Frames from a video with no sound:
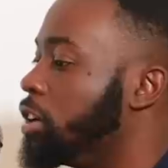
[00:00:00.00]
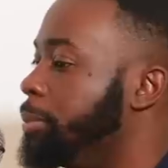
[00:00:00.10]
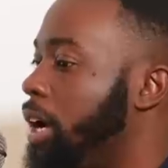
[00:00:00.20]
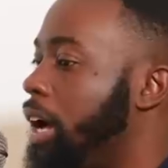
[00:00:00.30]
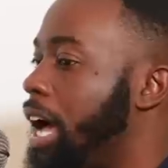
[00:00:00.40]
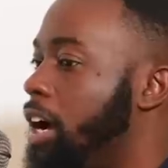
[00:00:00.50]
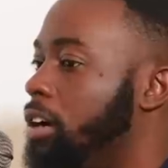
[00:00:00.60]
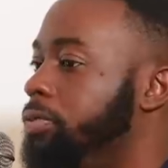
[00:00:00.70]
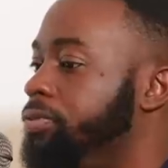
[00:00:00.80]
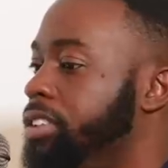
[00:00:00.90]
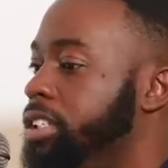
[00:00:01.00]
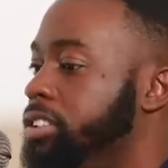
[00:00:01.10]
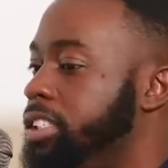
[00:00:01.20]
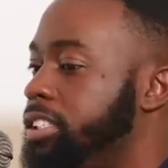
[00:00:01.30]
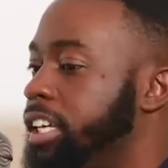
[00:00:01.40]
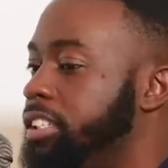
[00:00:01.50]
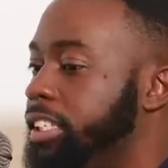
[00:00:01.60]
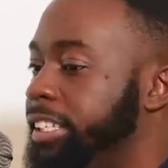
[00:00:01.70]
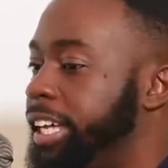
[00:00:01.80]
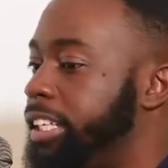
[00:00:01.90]
about how she said to
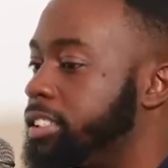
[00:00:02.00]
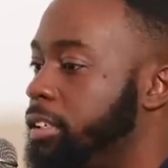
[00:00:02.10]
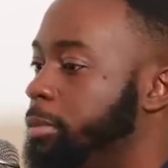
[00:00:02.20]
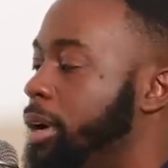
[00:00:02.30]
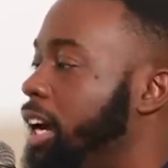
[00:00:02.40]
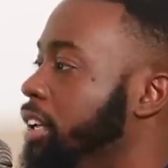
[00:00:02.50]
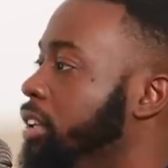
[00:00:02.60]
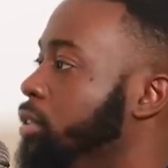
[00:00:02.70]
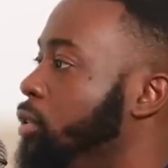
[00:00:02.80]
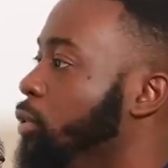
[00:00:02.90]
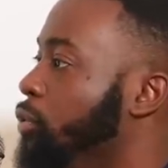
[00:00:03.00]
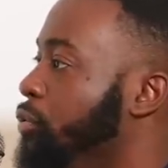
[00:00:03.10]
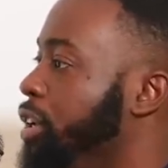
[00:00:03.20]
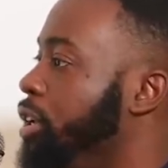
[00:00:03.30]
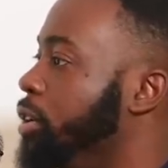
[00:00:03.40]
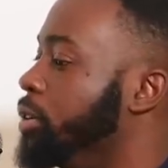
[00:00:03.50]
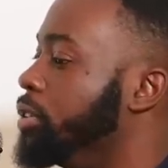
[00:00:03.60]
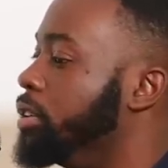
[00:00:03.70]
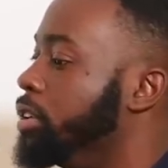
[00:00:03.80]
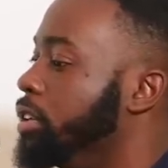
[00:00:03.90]
get somebody to
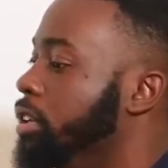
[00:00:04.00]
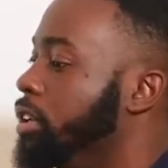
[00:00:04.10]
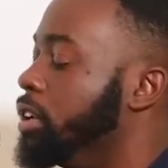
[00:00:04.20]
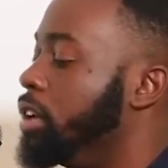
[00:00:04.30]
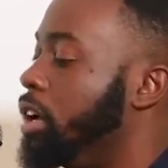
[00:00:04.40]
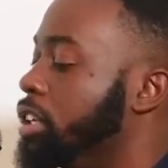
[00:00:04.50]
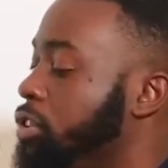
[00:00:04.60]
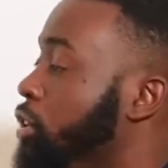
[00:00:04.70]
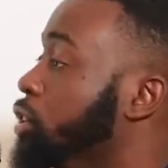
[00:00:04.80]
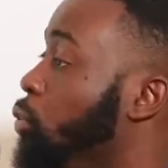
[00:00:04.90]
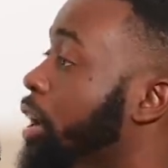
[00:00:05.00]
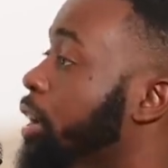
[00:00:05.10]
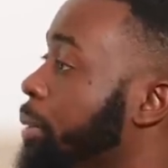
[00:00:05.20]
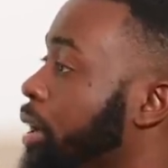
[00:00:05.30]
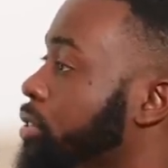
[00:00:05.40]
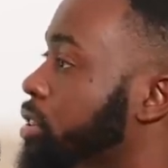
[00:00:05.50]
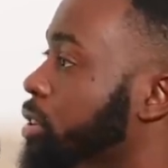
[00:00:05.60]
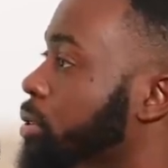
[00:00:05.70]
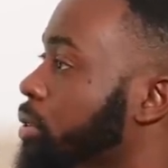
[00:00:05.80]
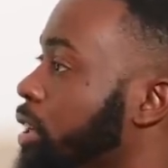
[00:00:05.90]
feel a certain way about
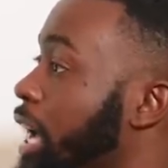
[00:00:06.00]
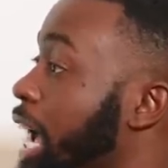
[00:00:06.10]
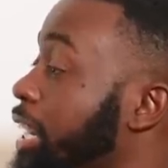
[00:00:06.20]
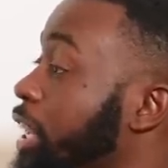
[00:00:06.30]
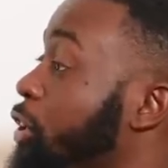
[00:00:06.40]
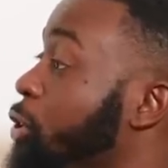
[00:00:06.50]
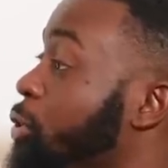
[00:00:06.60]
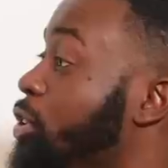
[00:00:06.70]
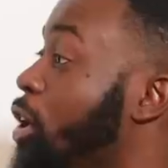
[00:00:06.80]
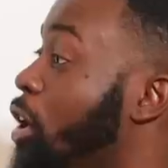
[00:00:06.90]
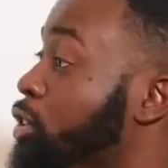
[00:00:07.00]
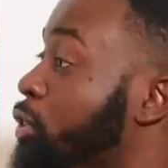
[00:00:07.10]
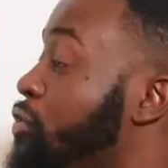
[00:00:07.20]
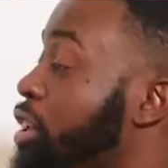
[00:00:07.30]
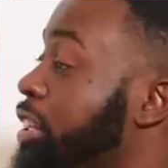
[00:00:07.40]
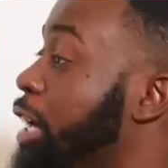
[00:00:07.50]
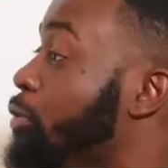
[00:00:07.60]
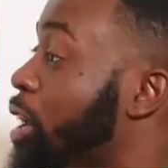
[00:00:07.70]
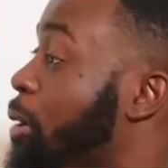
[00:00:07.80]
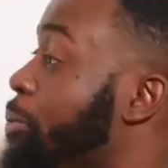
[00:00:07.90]
you, and then you to also feel that
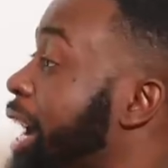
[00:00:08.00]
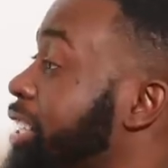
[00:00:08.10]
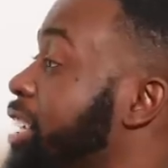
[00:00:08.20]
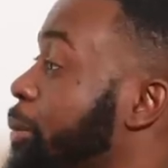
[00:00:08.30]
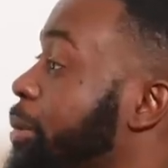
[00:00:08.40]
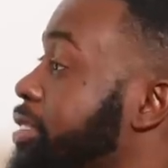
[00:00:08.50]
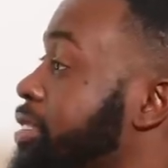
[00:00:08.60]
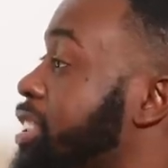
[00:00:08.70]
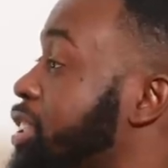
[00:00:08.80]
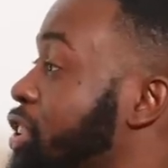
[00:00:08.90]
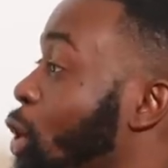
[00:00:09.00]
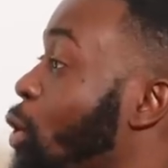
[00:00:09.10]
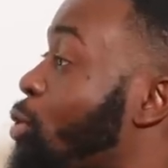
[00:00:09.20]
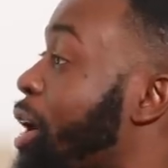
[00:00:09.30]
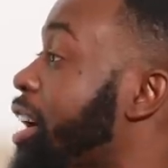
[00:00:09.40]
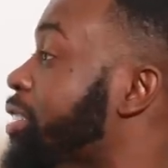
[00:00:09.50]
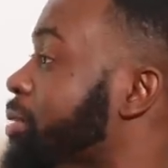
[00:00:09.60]
way back to that person is so rare.